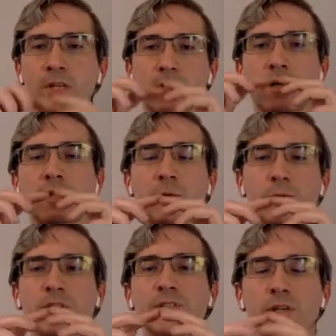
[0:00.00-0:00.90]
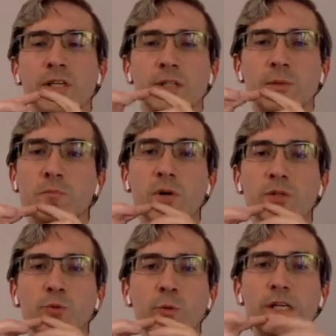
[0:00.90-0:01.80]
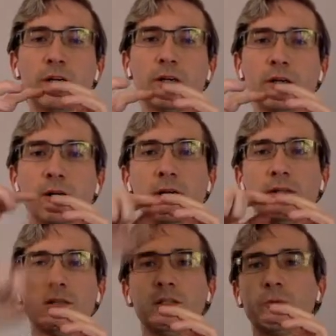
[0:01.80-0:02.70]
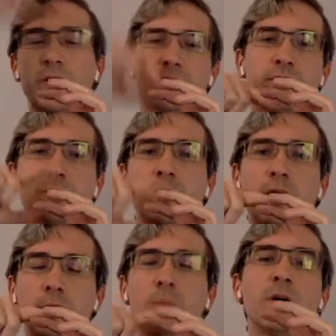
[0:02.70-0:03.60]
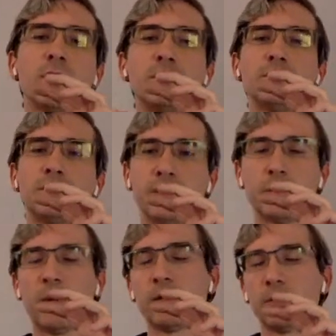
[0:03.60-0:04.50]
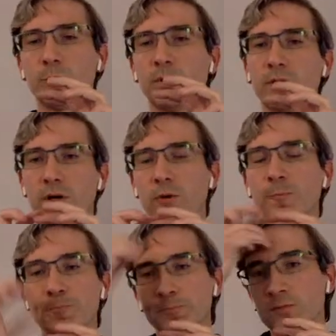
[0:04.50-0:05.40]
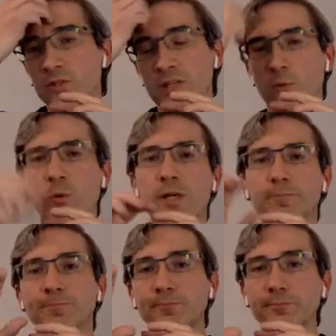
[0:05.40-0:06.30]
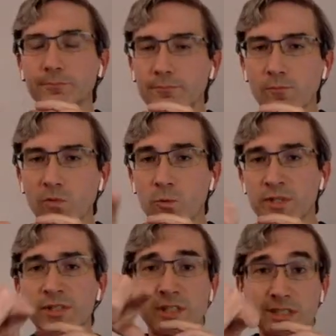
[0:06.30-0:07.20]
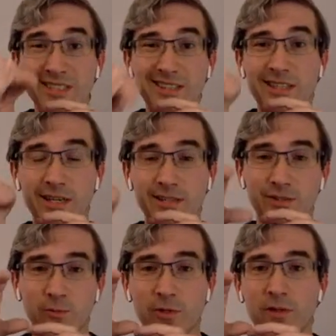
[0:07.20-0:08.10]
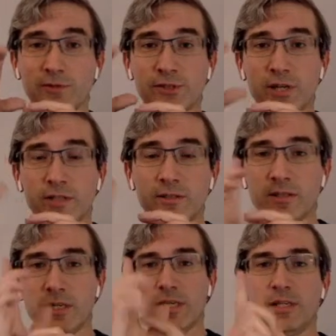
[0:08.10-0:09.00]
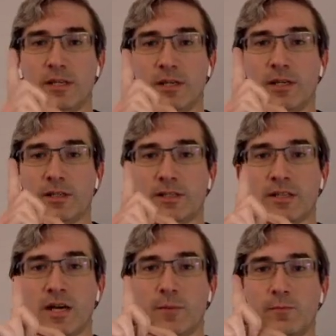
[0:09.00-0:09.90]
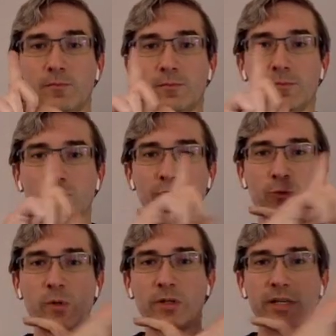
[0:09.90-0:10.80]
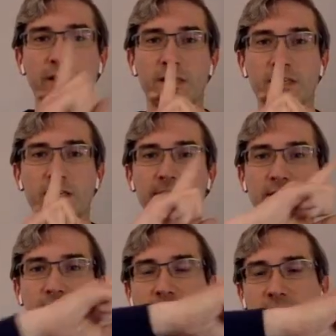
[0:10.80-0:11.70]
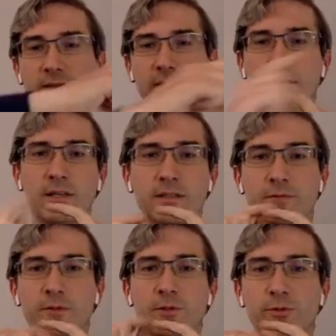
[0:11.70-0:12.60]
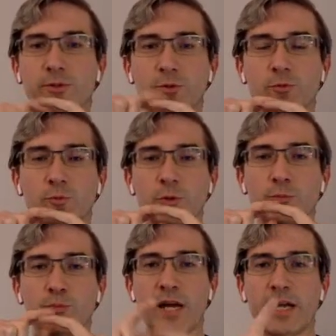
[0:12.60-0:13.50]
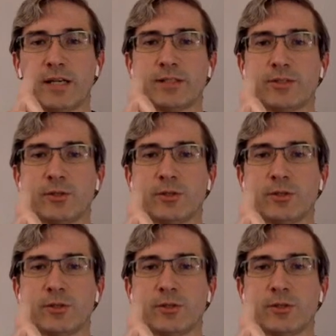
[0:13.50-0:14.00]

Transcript: that was designed to be much weaker than the rest of the rod above and the payload below. So that when this thing did this, when all of a sudden the top just went like this, the fuse would break. So